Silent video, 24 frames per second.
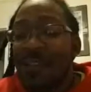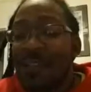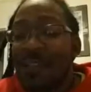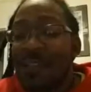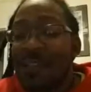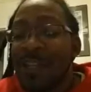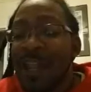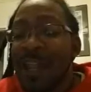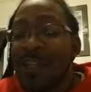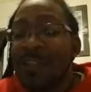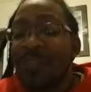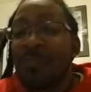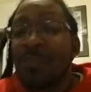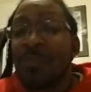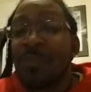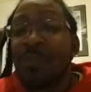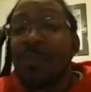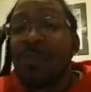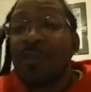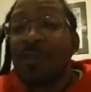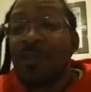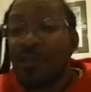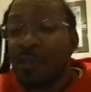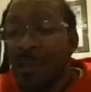or she has
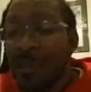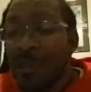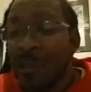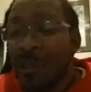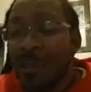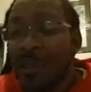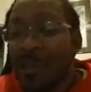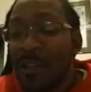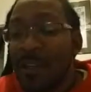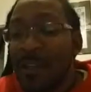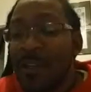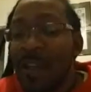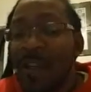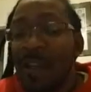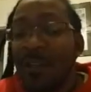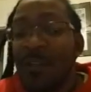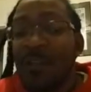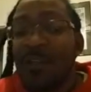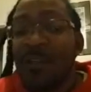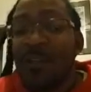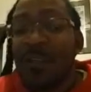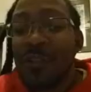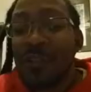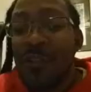pushed a button in
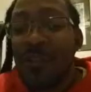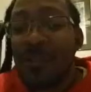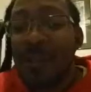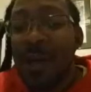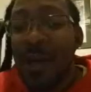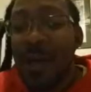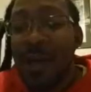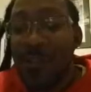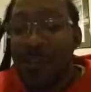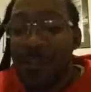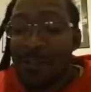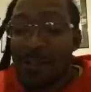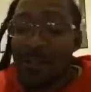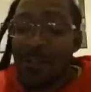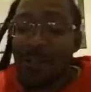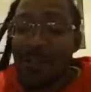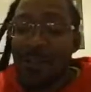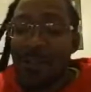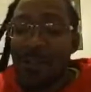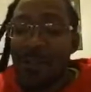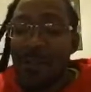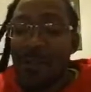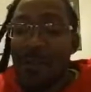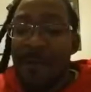your
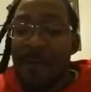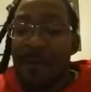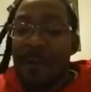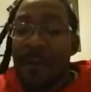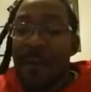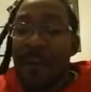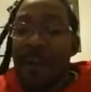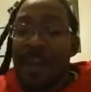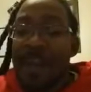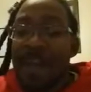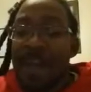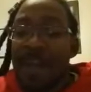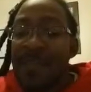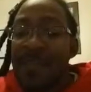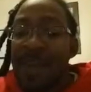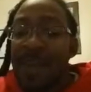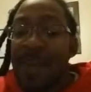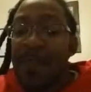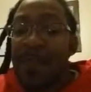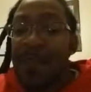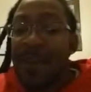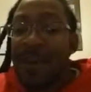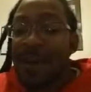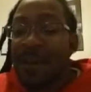subconscious. Now
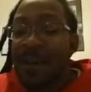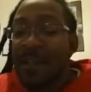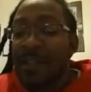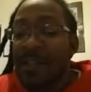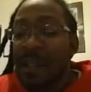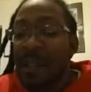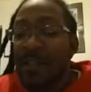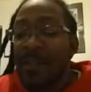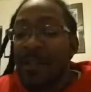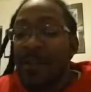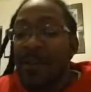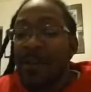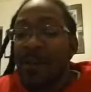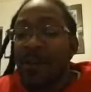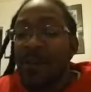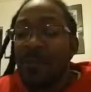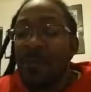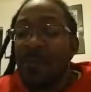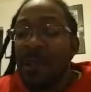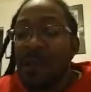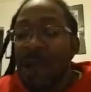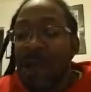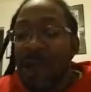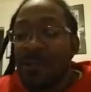that button can
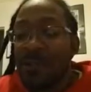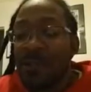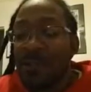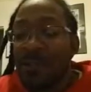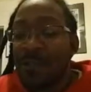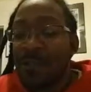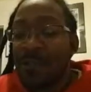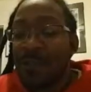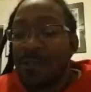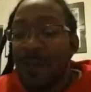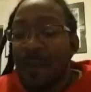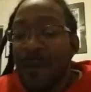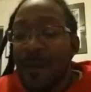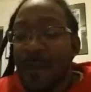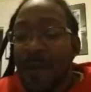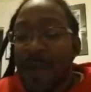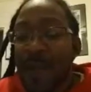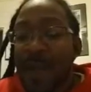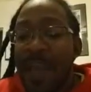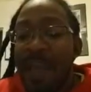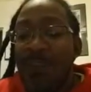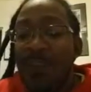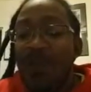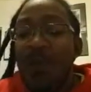become conscious
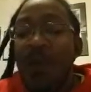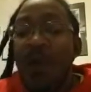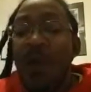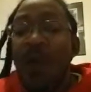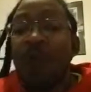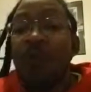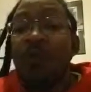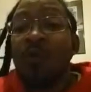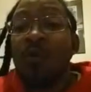and you are